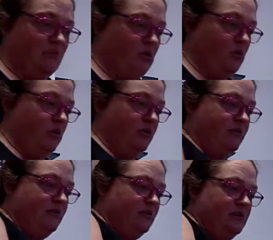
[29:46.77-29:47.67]
them cool.
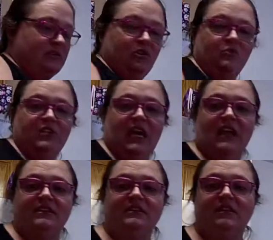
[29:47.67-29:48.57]
Let's hope the
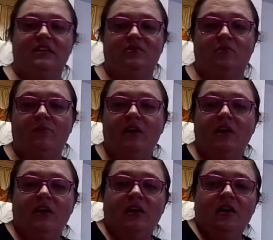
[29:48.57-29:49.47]
cat doesn't get to them.
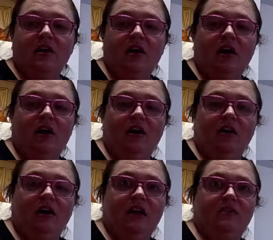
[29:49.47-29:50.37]

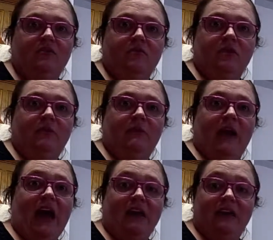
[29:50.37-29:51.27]
Alright, we'll be
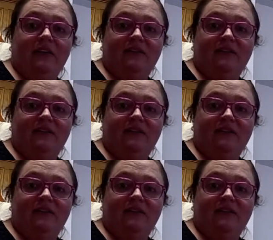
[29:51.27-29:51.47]
back.